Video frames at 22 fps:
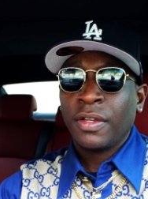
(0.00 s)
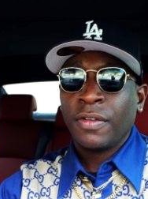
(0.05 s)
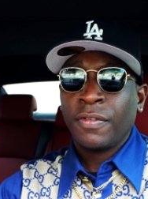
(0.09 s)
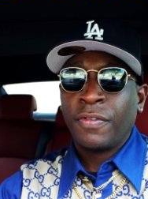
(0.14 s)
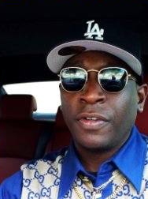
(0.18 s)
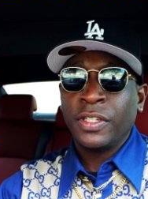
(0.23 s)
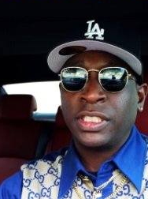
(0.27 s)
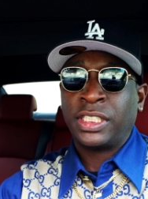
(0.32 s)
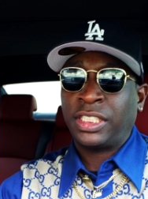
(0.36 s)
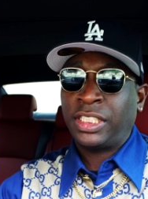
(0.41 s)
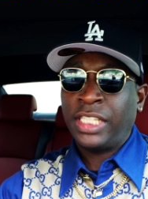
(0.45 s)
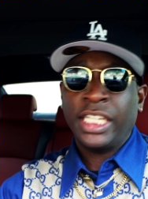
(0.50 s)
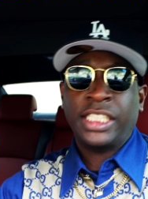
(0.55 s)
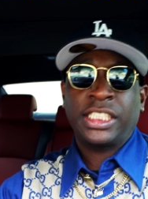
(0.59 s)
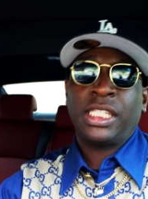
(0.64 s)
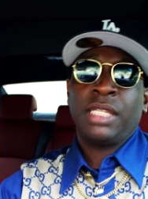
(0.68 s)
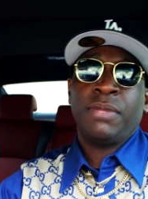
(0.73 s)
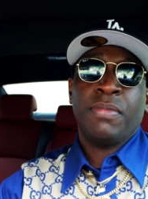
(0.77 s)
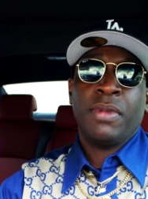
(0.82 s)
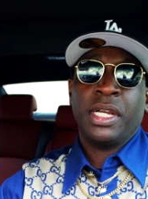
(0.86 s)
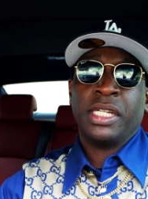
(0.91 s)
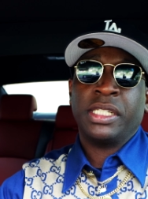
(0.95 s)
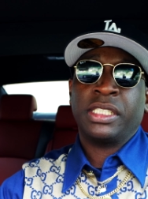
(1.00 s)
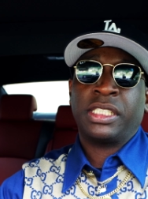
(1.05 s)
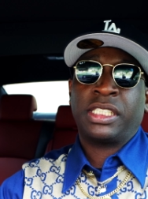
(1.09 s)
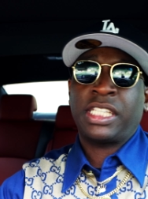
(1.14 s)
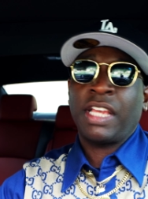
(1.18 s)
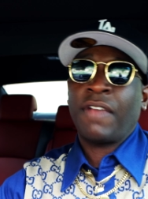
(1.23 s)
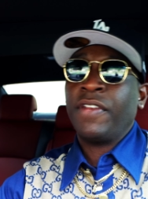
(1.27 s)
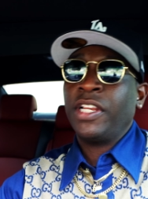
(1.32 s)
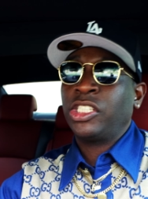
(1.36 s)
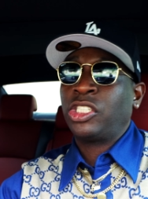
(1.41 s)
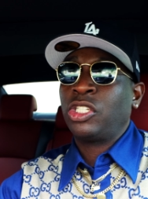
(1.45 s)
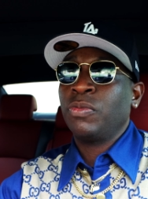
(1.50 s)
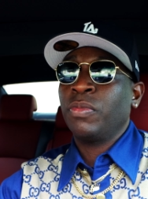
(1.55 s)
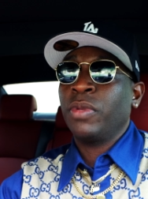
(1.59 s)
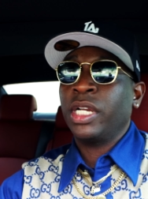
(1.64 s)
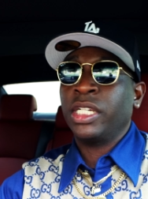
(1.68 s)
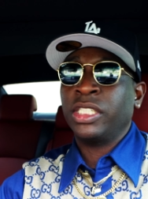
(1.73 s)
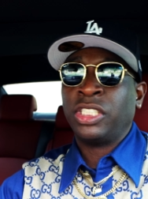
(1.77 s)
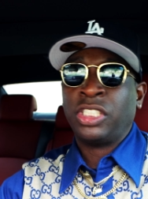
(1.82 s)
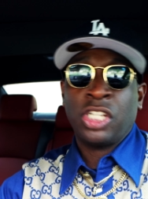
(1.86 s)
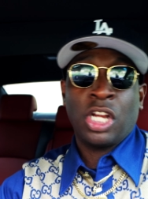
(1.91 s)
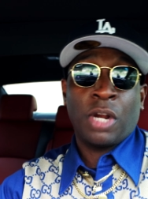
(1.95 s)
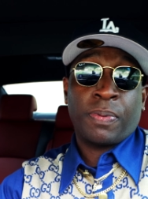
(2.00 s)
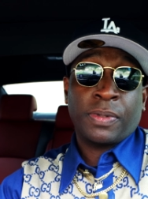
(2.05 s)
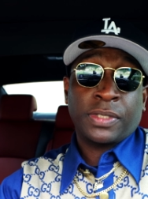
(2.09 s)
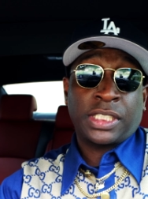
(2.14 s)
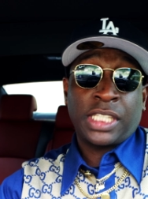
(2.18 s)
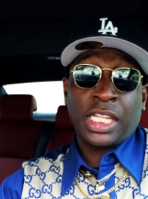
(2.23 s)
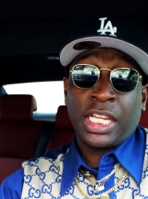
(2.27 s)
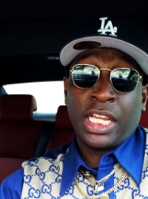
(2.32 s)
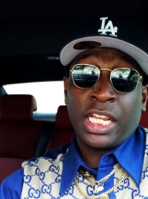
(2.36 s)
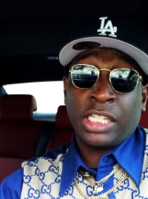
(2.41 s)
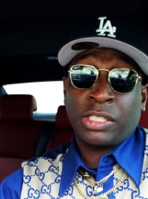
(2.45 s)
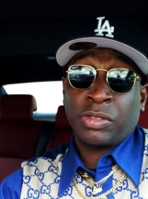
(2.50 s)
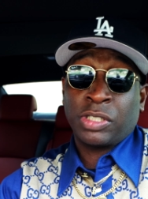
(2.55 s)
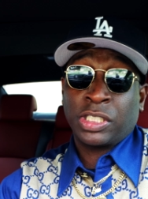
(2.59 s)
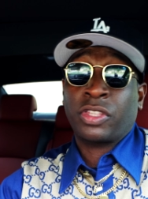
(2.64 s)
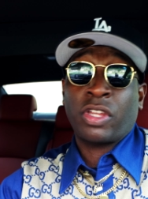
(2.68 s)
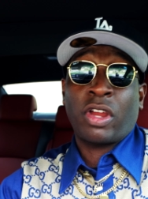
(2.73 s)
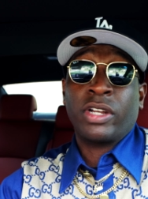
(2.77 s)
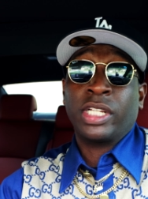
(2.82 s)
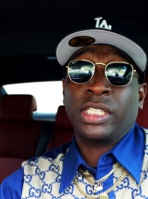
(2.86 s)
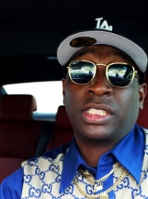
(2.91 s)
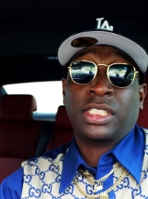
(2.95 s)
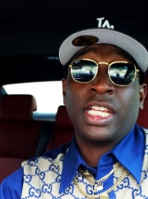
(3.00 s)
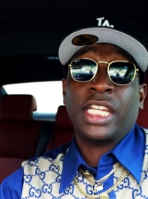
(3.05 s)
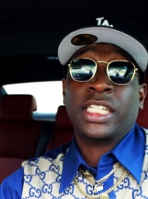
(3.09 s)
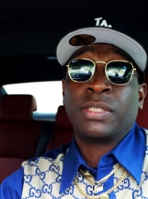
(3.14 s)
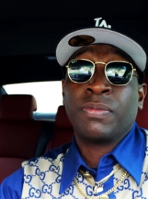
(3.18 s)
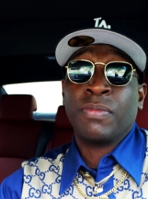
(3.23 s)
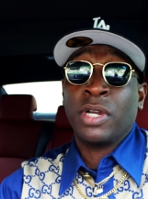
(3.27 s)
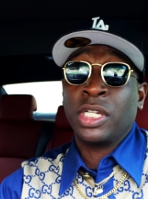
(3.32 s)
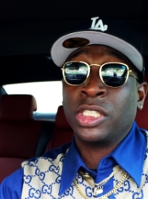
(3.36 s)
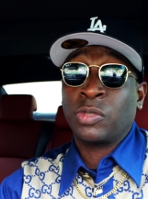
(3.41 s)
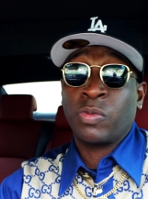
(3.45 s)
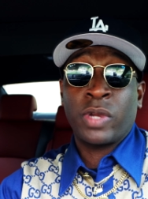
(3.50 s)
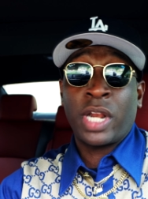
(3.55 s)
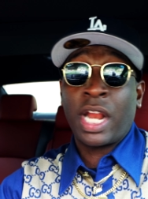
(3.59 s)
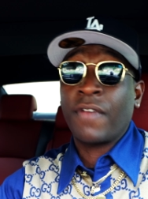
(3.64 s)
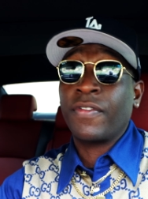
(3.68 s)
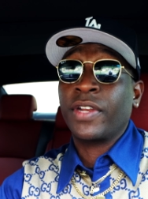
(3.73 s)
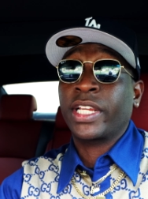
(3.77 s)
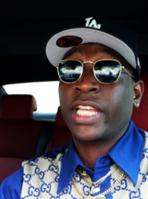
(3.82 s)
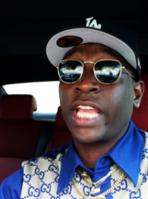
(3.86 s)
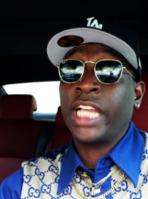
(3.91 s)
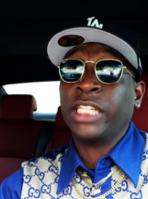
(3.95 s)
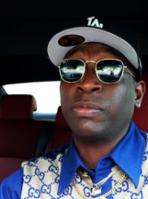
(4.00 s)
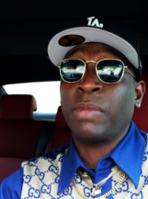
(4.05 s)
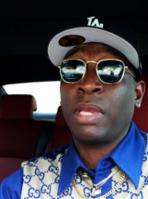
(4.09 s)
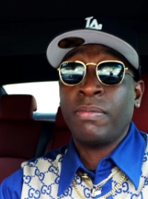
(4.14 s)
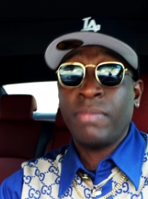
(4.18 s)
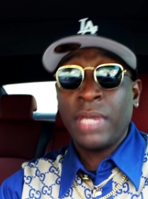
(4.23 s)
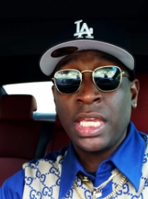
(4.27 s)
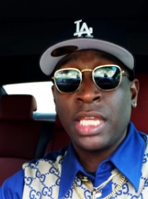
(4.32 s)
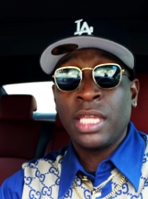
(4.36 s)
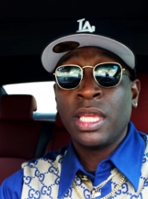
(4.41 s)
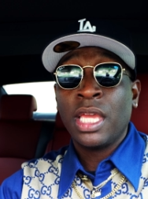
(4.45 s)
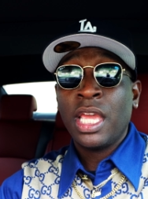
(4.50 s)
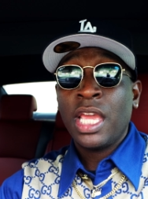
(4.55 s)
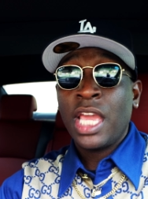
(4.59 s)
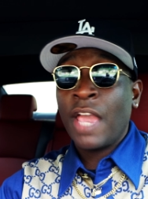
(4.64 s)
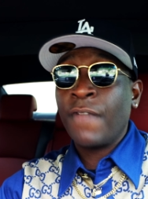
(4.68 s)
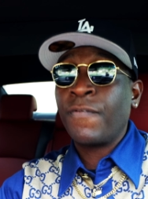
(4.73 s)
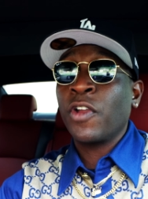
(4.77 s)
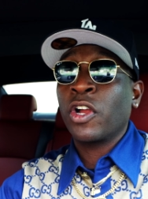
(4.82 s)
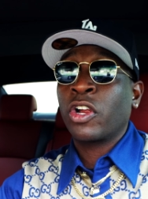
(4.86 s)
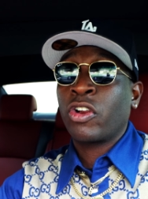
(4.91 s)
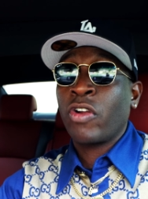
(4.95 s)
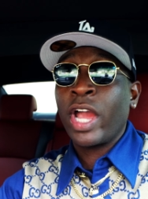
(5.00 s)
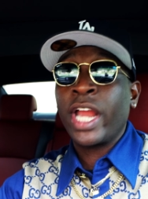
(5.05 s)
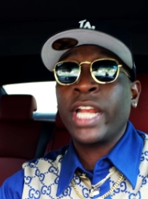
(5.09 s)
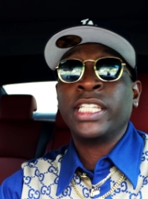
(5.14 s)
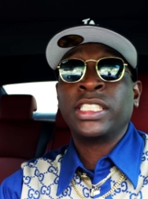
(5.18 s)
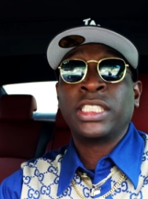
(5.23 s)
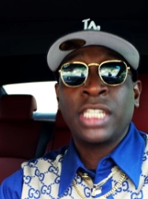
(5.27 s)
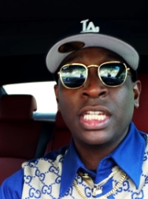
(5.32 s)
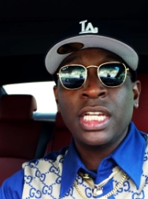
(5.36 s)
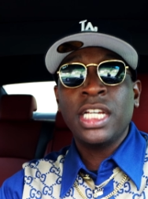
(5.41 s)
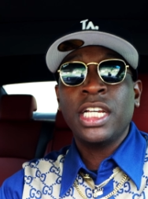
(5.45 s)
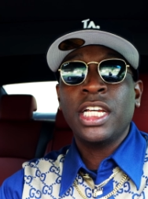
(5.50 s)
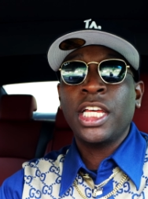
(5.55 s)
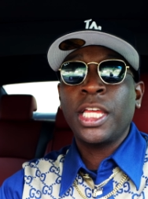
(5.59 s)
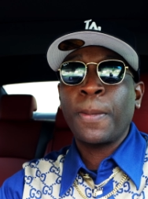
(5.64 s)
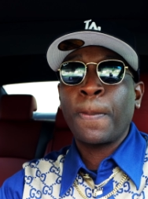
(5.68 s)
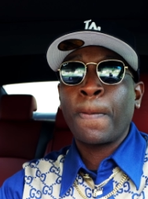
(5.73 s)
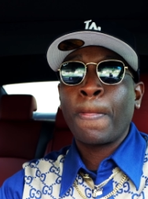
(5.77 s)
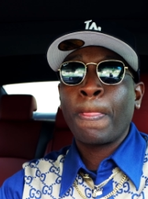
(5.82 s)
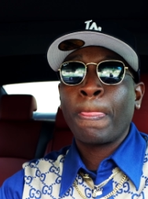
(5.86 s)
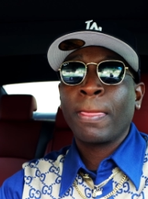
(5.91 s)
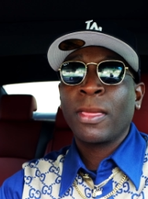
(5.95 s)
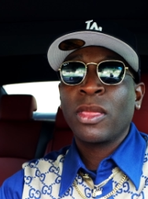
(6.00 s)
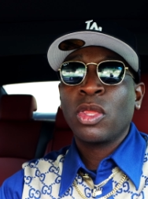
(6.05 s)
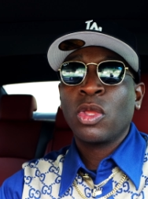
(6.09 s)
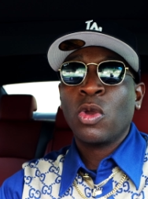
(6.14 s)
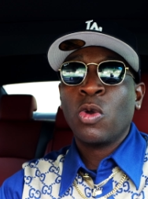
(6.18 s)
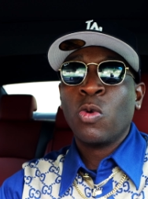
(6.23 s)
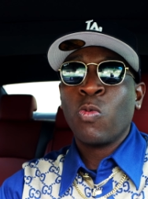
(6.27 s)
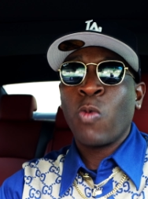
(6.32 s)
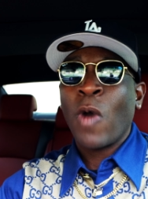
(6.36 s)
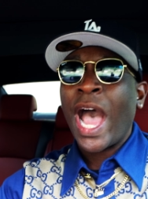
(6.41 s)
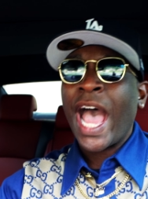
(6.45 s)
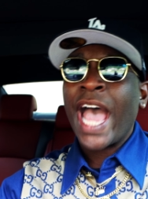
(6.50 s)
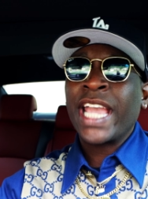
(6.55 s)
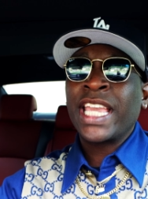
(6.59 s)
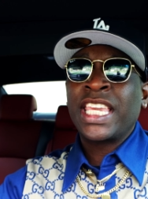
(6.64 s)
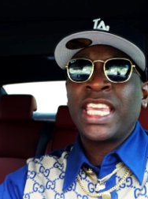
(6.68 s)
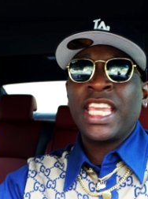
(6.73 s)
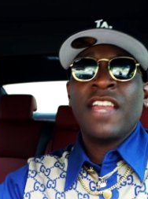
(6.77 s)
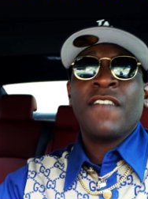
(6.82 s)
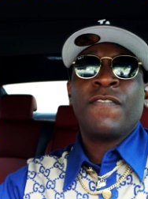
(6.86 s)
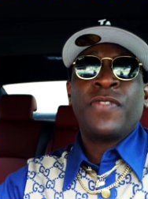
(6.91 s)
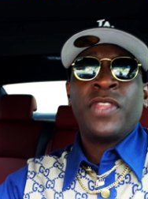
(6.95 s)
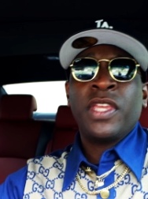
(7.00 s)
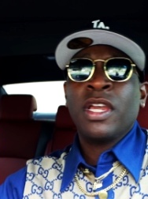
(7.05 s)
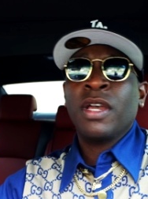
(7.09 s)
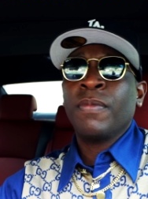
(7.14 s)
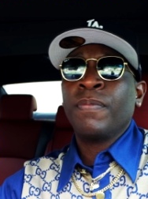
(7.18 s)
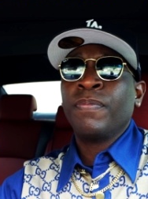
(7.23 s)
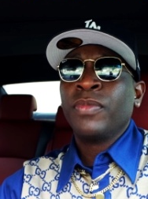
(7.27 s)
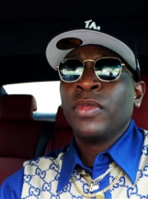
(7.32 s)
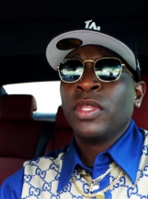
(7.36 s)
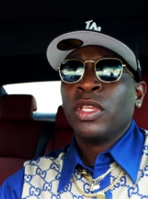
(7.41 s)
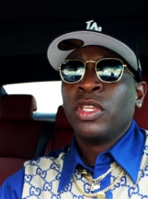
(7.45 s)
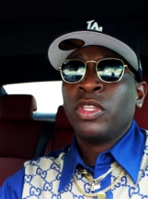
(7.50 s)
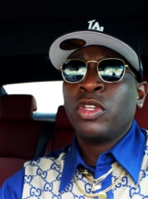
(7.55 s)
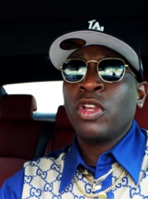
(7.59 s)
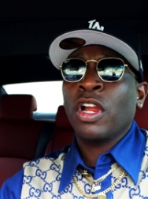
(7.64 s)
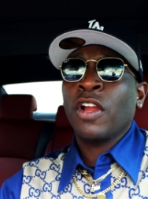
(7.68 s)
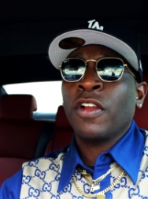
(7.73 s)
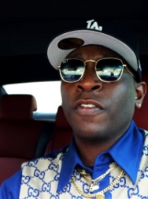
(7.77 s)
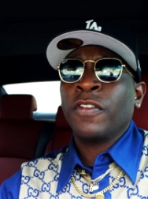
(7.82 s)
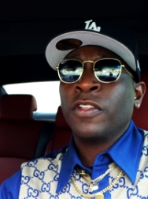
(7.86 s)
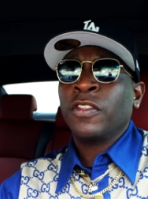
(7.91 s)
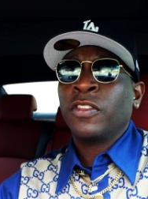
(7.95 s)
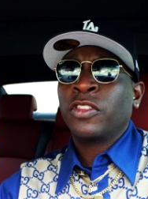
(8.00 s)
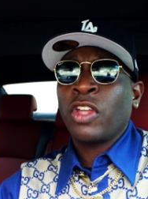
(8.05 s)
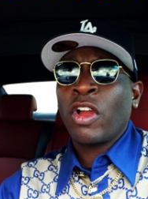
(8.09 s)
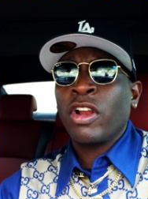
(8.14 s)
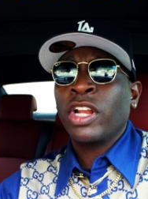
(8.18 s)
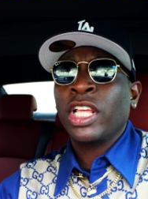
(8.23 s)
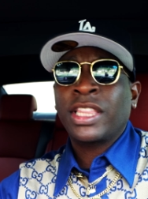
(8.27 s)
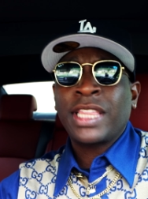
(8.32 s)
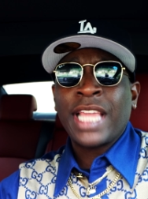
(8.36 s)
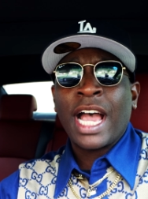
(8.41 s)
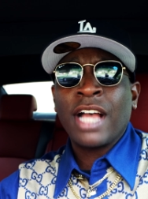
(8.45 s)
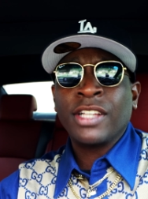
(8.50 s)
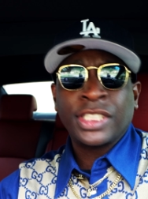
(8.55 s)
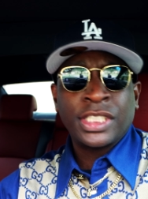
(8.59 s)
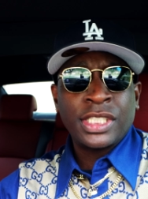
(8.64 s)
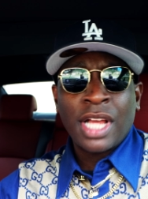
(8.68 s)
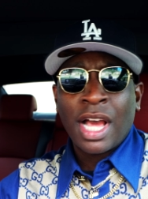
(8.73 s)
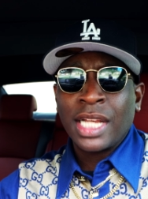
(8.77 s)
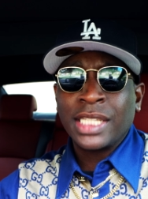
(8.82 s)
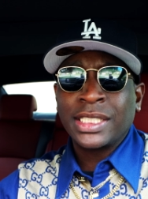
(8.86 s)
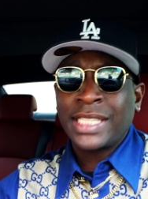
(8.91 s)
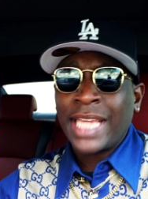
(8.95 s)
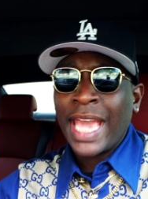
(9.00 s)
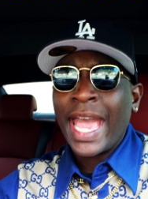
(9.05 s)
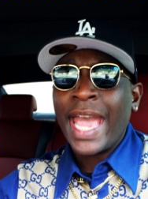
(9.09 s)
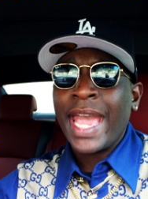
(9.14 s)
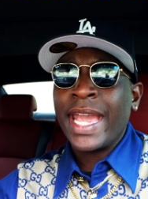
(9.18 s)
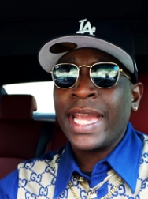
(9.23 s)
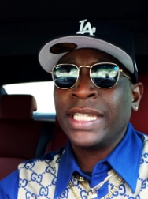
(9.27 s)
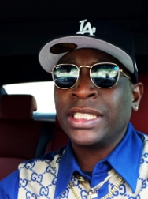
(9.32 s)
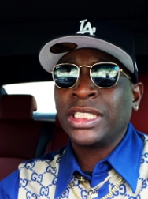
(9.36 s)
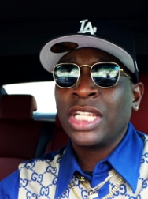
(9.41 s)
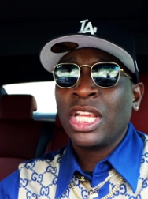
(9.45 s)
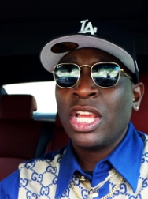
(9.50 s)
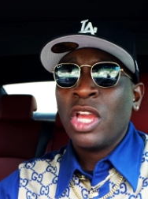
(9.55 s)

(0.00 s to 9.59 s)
for 60 months, 72 months, 0% interest, 36 months, whatever the case may be. If your credit's good, why give them your $30,000 cash.